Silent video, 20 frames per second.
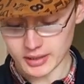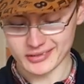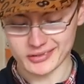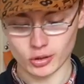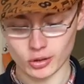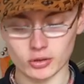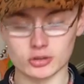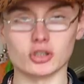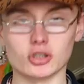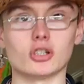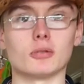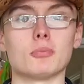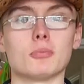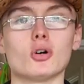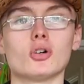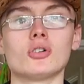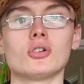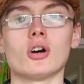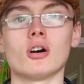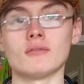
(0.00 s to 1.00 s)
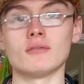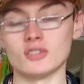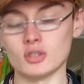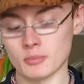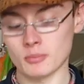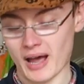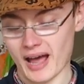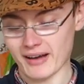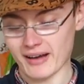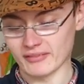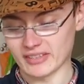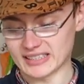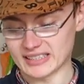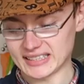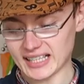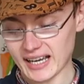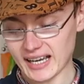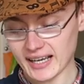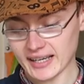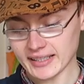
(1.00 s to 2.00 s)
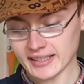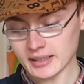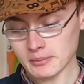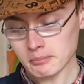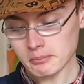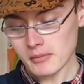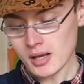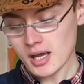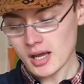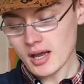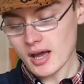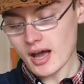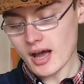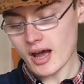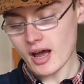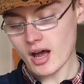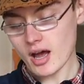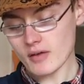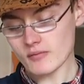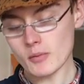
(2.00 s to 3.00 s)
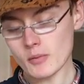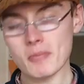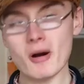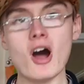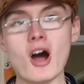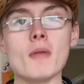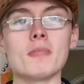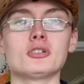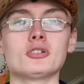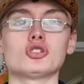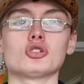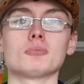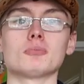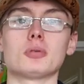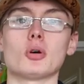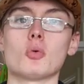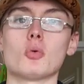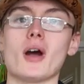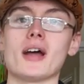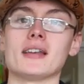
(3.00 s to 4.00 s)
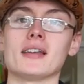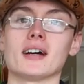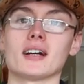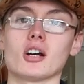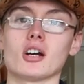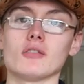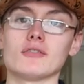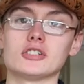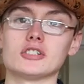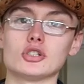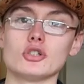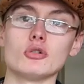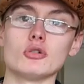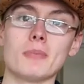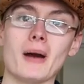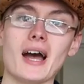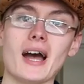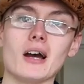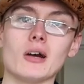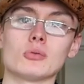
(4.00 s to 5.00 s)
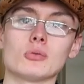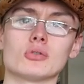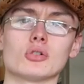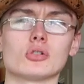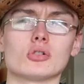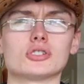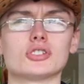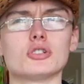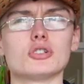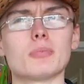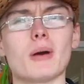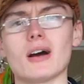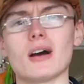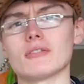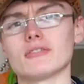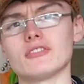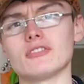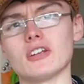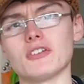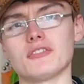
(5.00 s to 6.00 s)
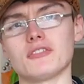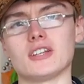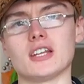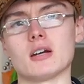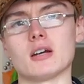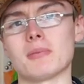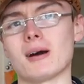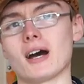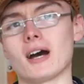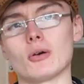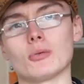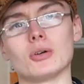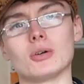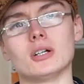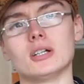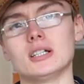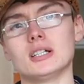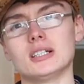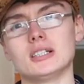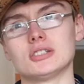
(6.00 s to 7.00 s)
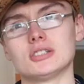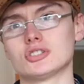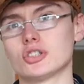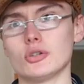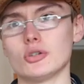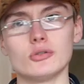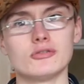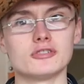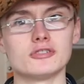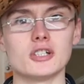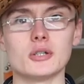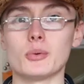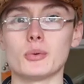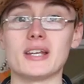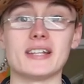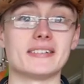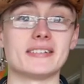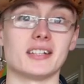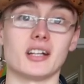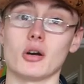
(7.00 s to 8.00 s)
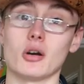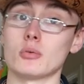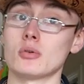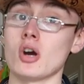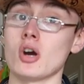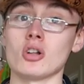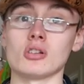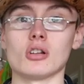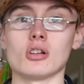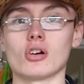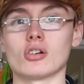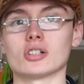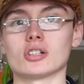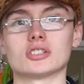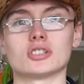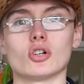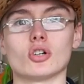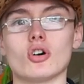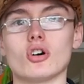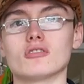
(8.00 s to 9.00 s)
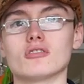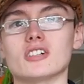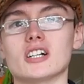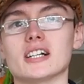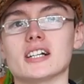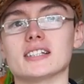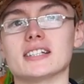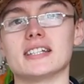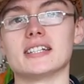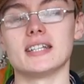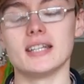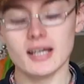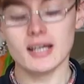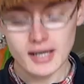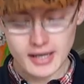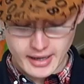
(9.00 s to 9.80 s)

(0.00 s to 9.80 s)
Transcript: and sort of took a punt on them at the time. Uh, the Barbour jumper went, I got for £2 or £2.50 about two, three weeks ago, not long at all really.